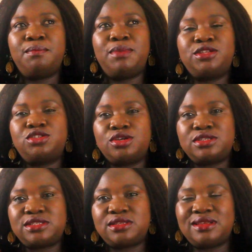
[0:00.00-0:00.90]
picked
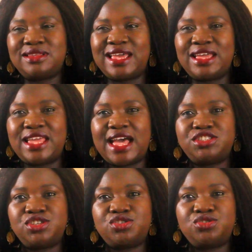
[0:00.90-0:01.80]
us. They
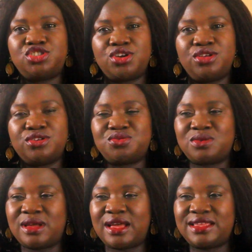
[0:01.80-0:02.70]
asked us to join us,